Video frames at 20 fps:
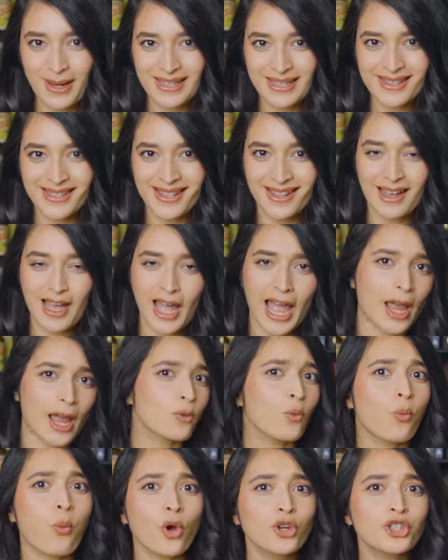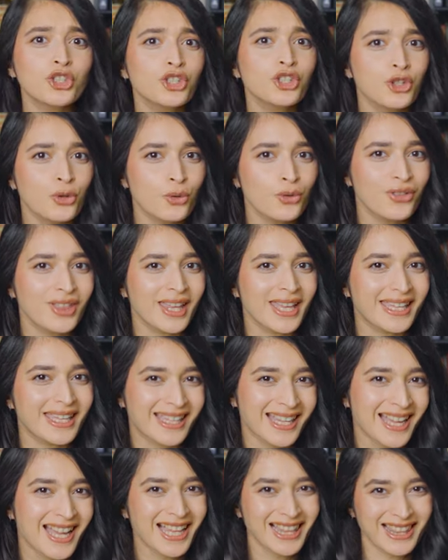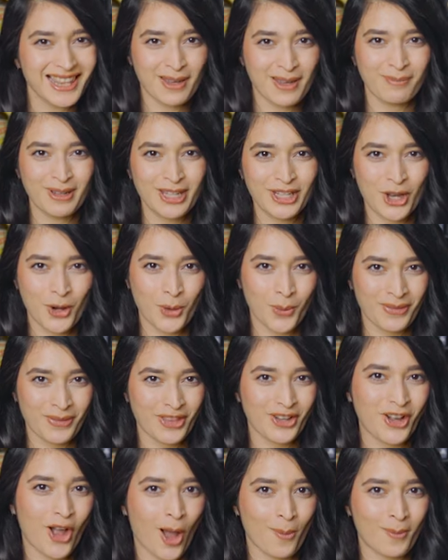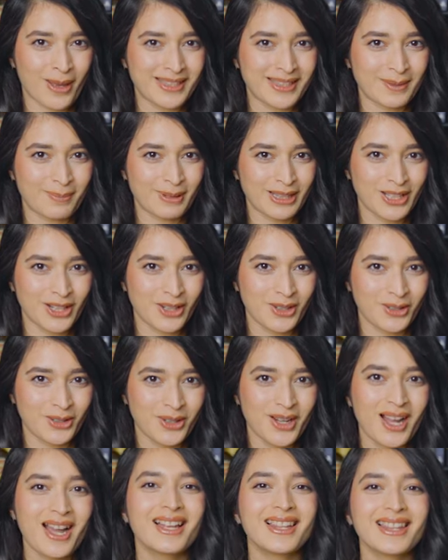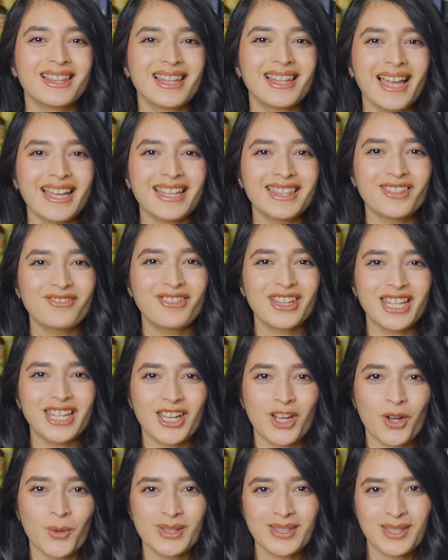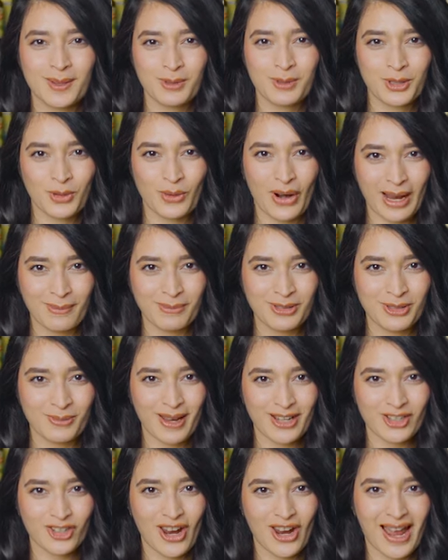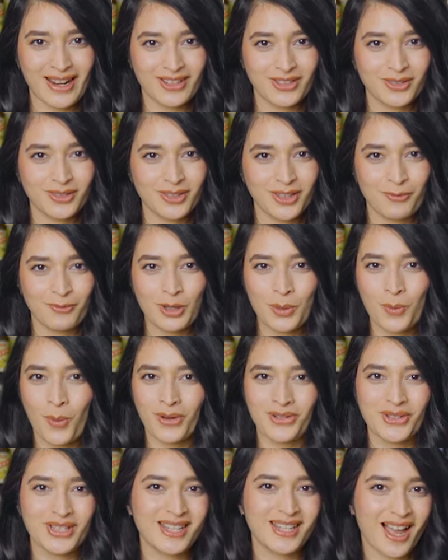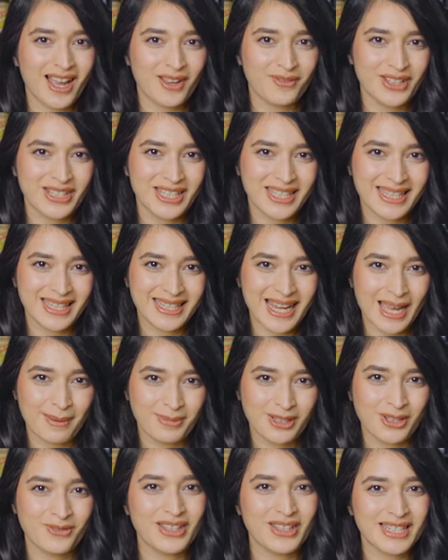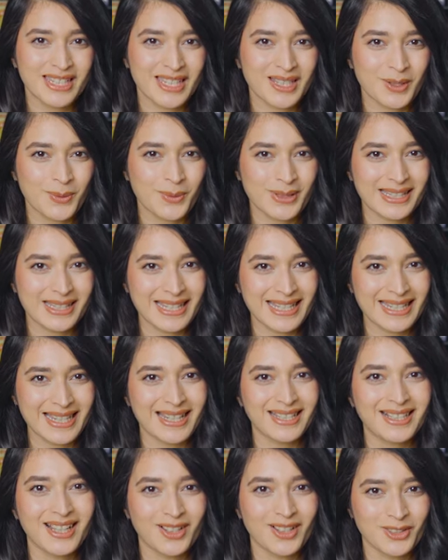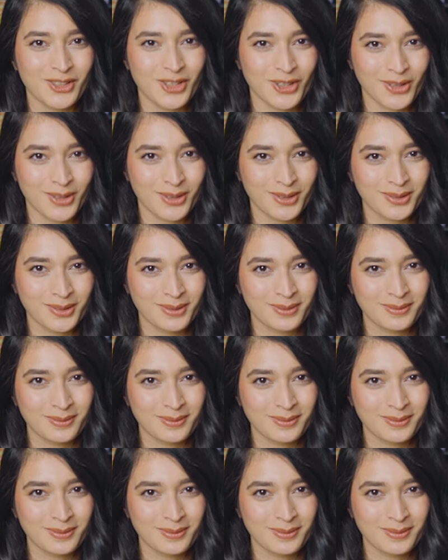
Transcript: pizza? And what do you think? Let me know in the comments below. Like the video and subscribe to my channel if you want to dive into the depths of Indian cuisine and culture.